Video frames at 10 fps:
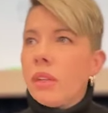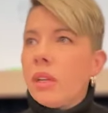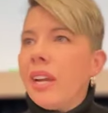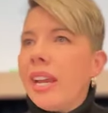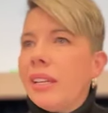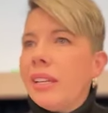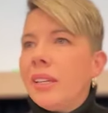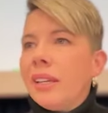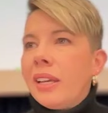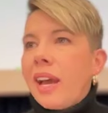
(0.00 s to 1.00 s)
All right.
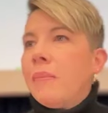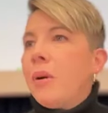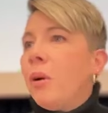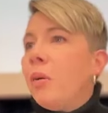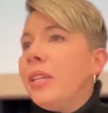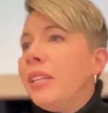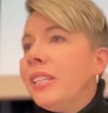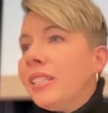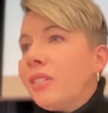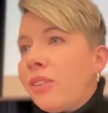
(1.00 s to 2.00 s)
I'm hoping
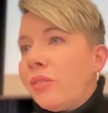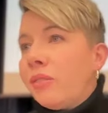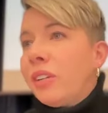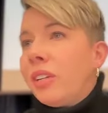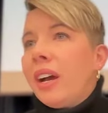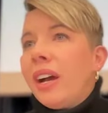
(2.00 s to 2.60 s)
this is fun for you.